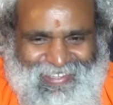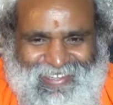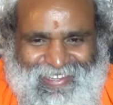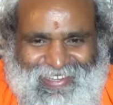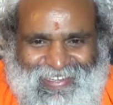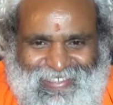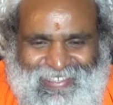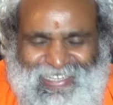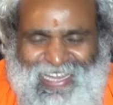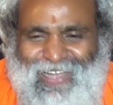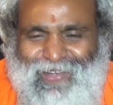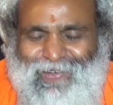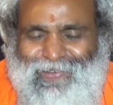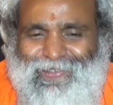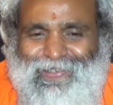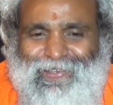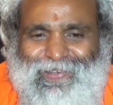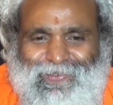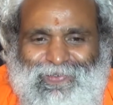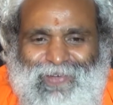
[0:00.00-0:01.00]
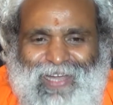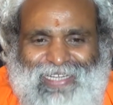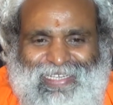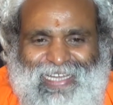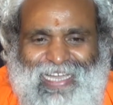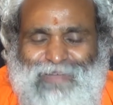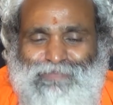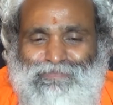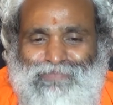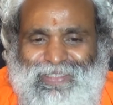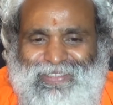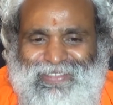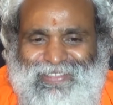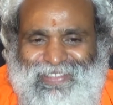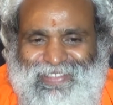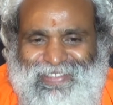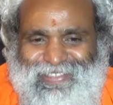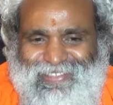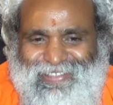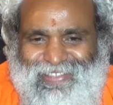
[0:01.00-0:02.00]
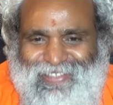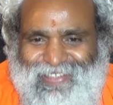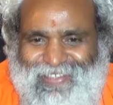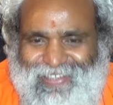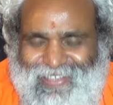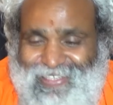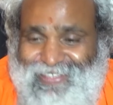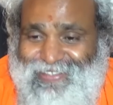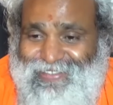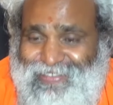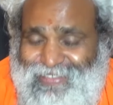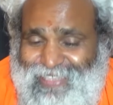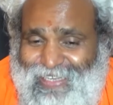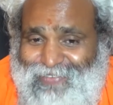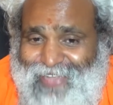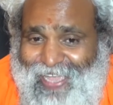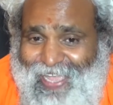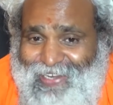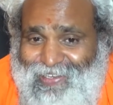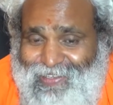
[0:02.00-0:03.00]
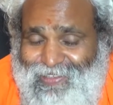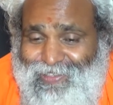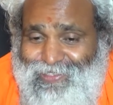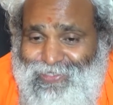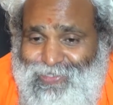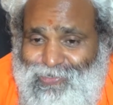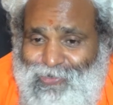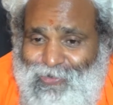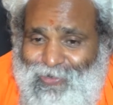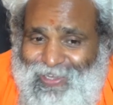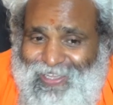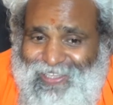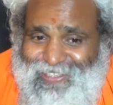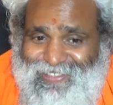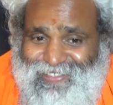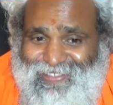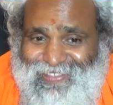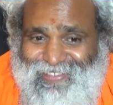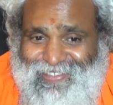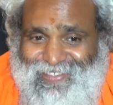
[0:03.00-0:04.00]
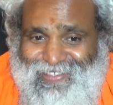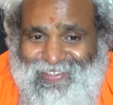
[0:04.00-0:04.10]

Now what happens? He doesn't have any other choice.